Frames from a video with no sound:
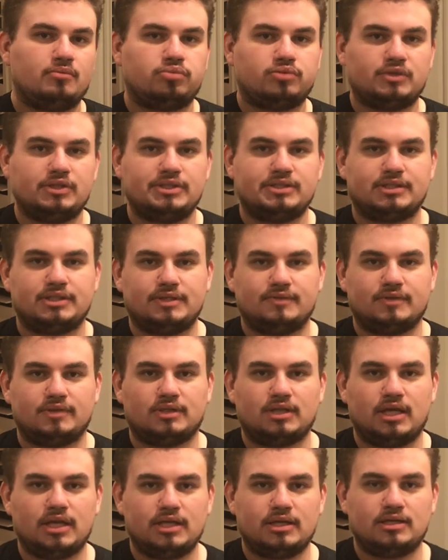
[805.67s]
please leave a
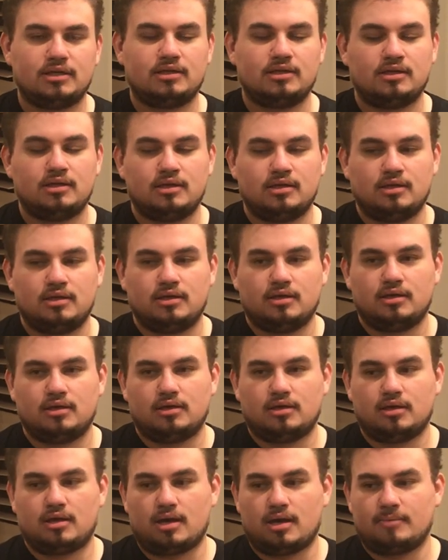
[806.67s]
like.
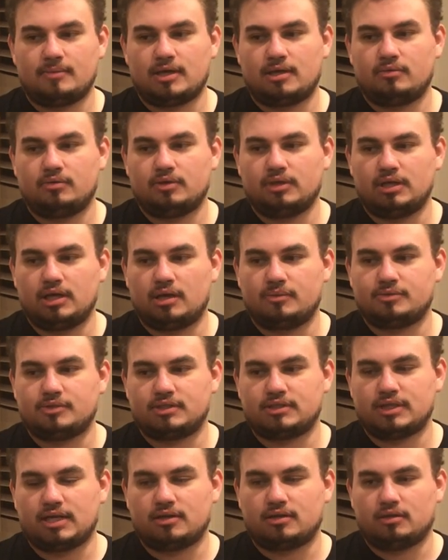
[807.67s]
Um, that really helps
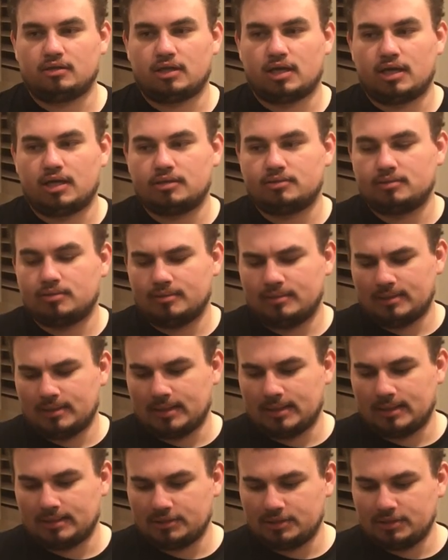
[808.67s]
us out a lot.
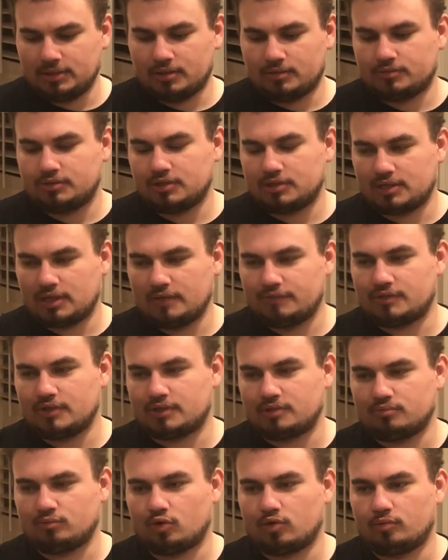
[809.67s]
Uh, you know, just gives
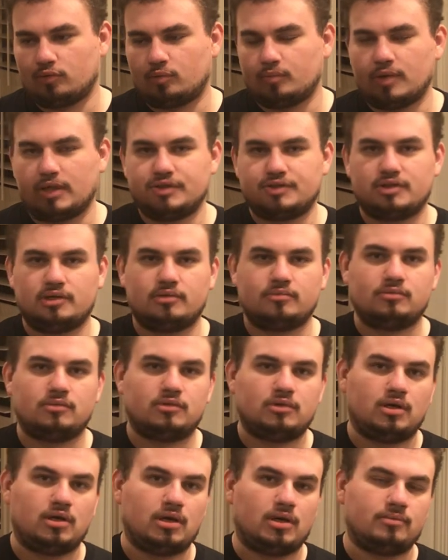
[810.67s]
us more momentum
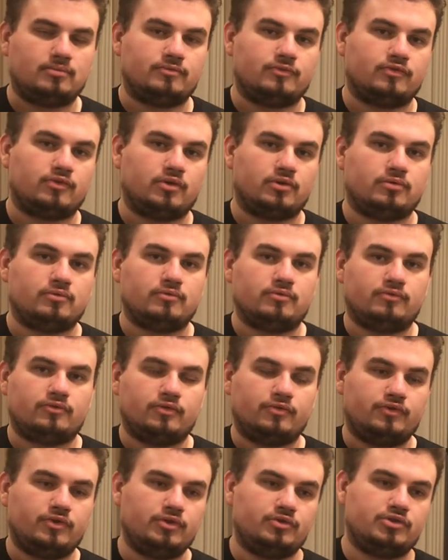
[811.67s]
um, for, for
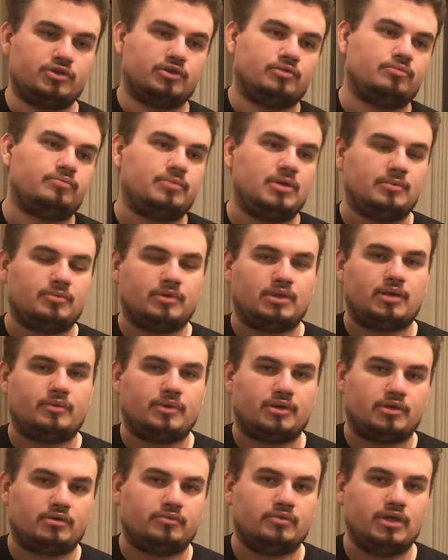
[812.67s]
future people that we
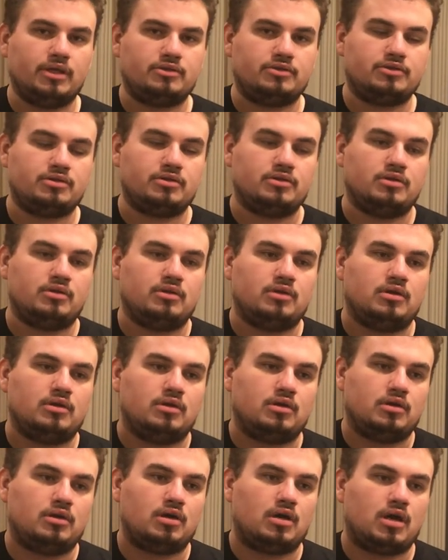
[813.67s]
can reach.
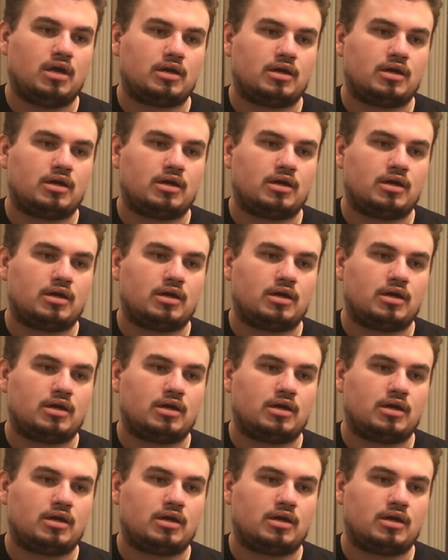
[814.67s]
Uh,